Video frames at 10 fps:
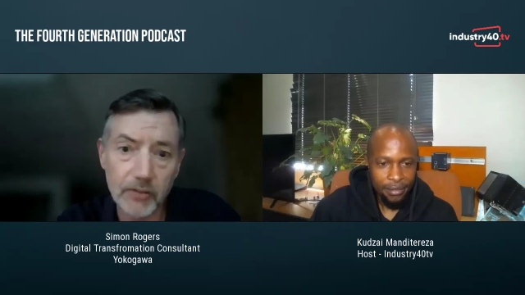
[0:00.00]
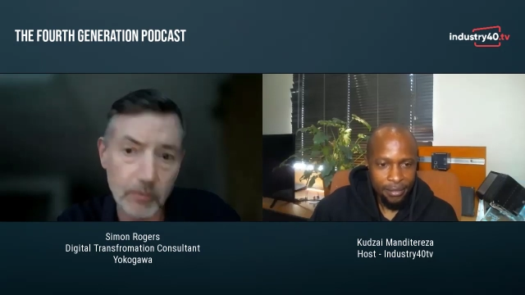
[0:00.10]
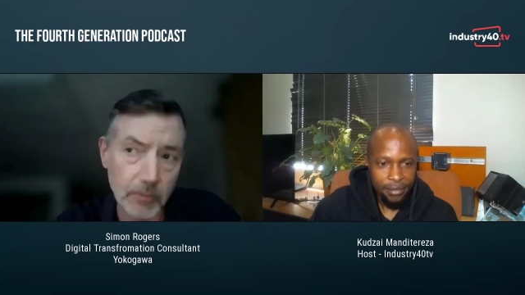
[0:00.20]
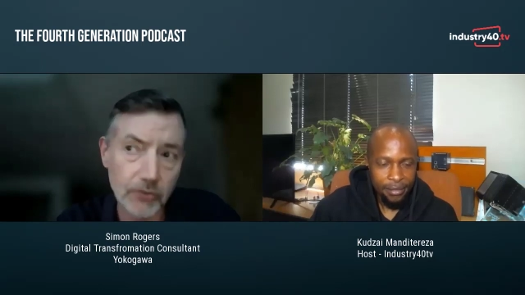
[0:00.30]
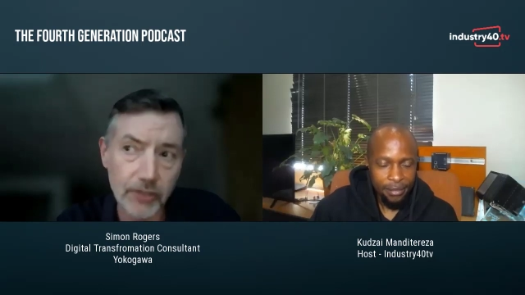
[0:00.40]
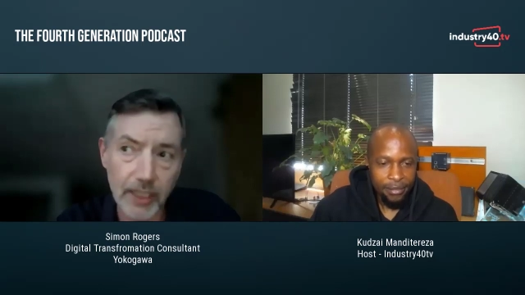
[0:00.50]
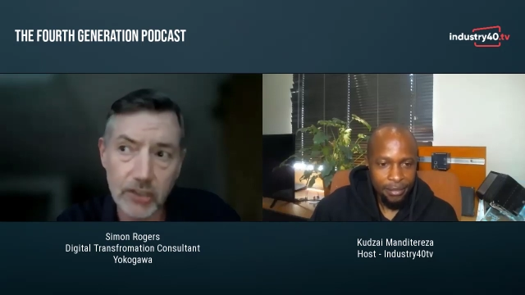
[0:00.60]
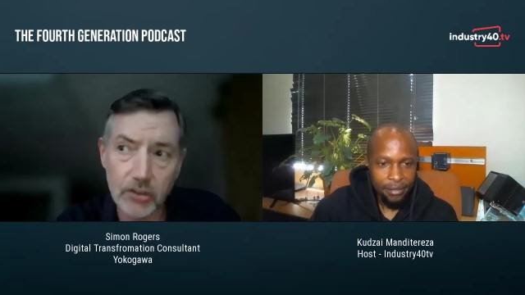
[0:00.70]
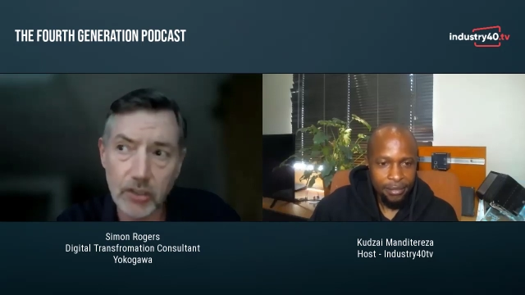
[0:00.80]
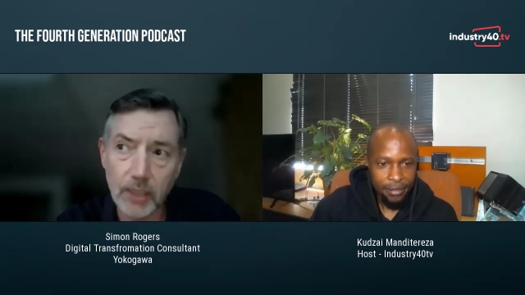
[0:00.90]
Speaker 1: It's a
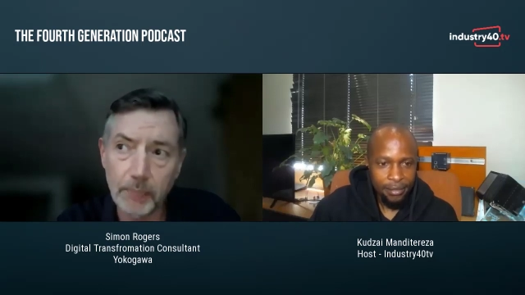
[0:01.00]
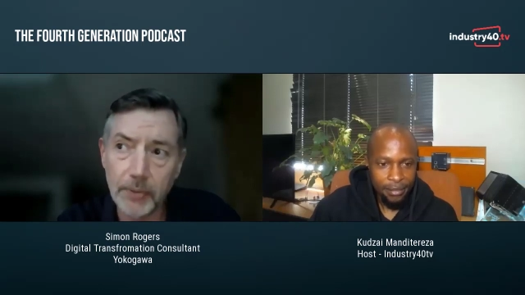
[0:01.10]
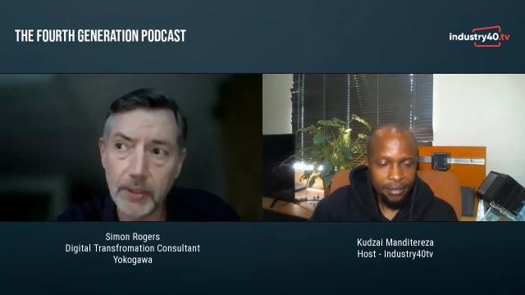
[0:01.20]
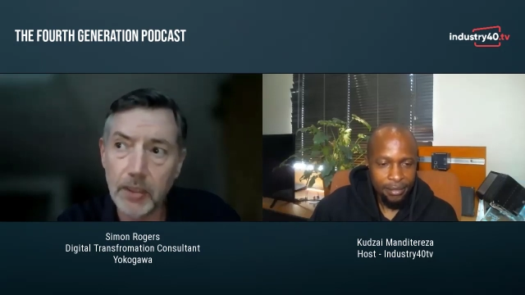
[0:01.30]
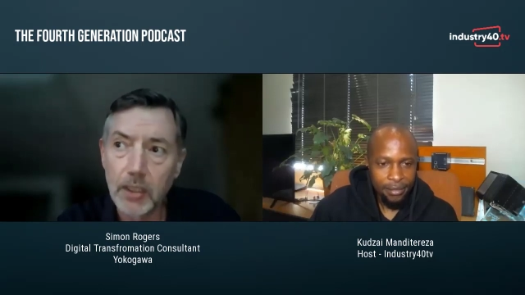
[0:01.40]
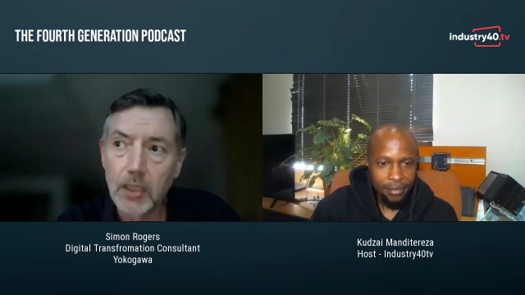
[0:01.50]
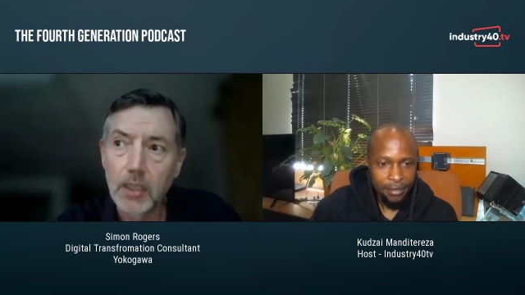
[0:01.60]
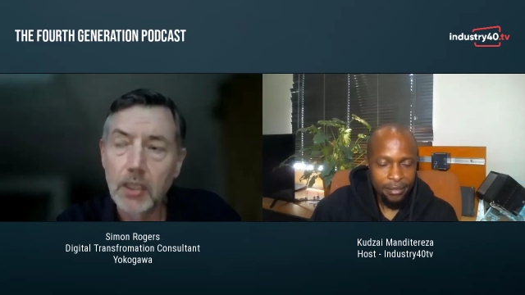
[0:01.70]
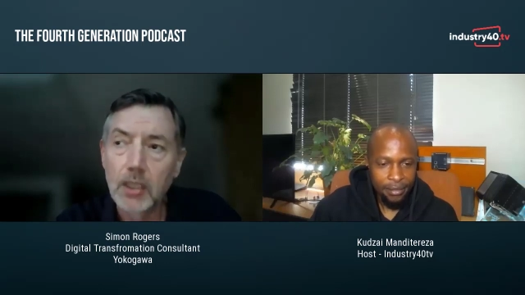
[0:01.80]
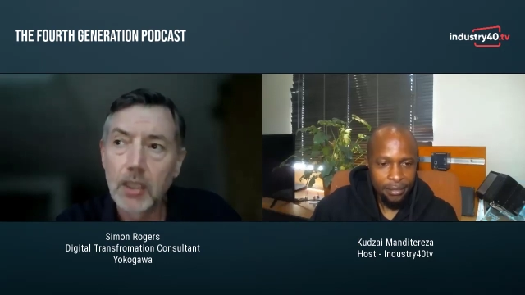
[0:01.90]
multinational company.
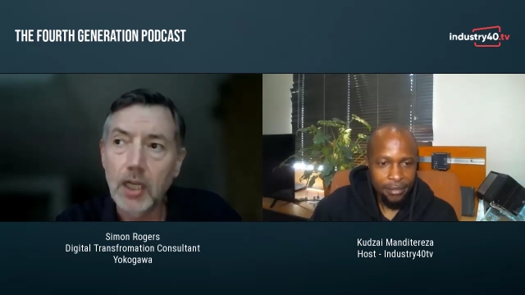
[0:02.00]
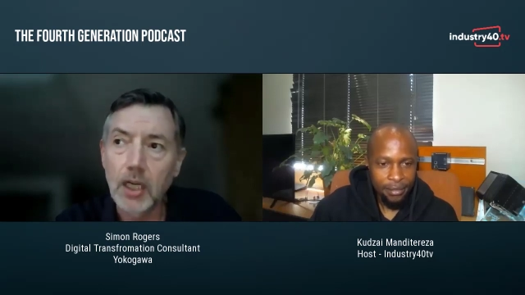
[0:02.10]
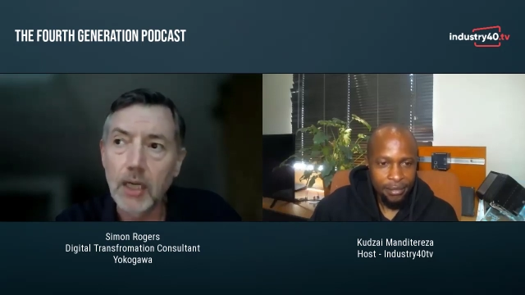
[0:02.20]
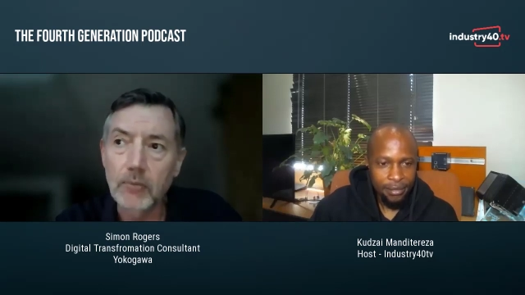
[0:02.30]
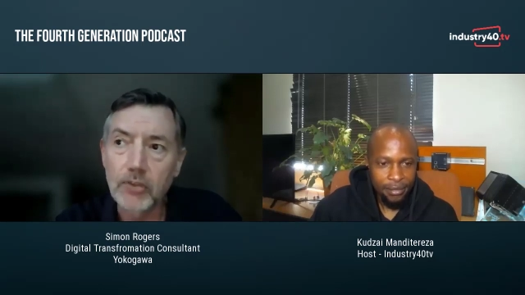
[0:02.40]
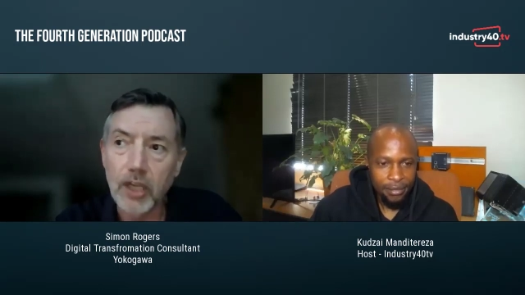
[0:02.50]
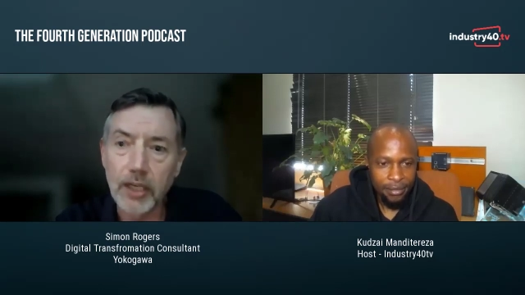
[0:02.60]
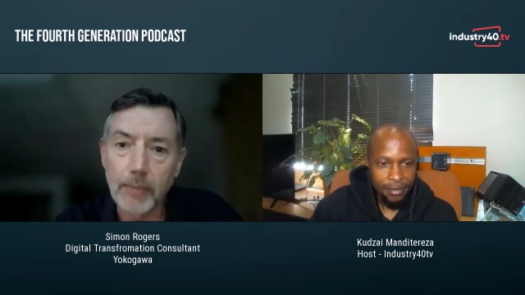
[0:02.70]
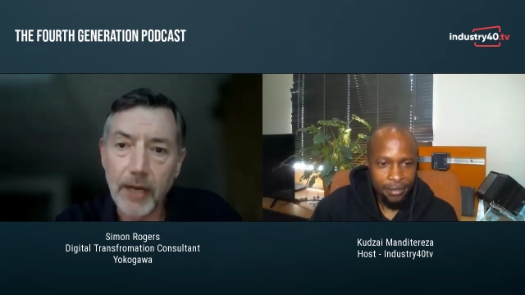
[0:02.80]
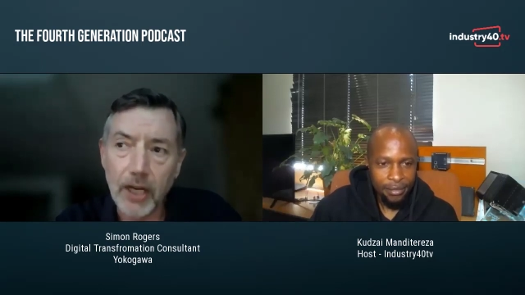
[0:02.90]
Um, started
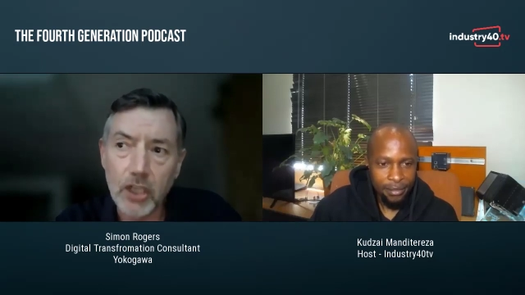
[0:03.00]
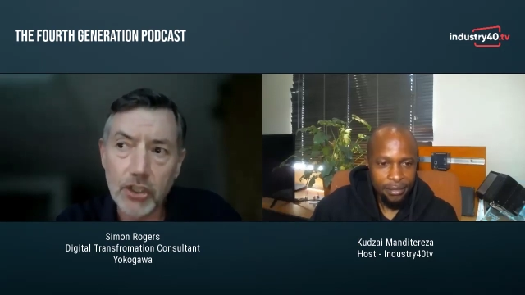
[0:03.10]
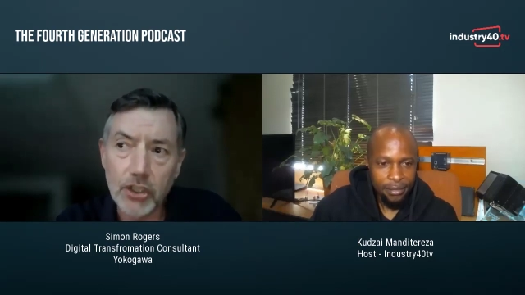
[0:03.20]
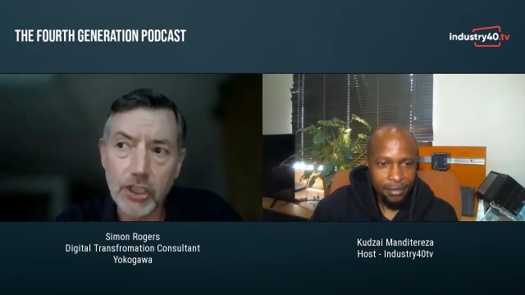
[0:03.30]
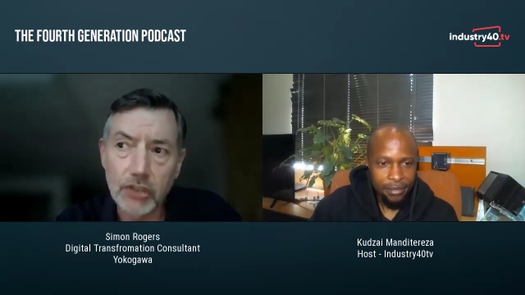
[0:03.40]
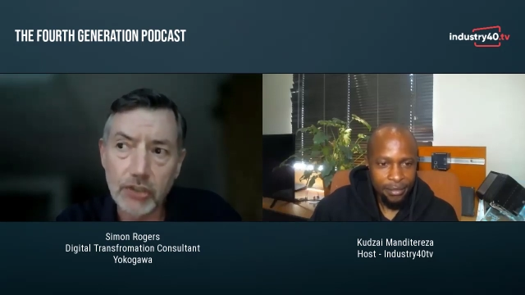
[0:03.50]
about 100 years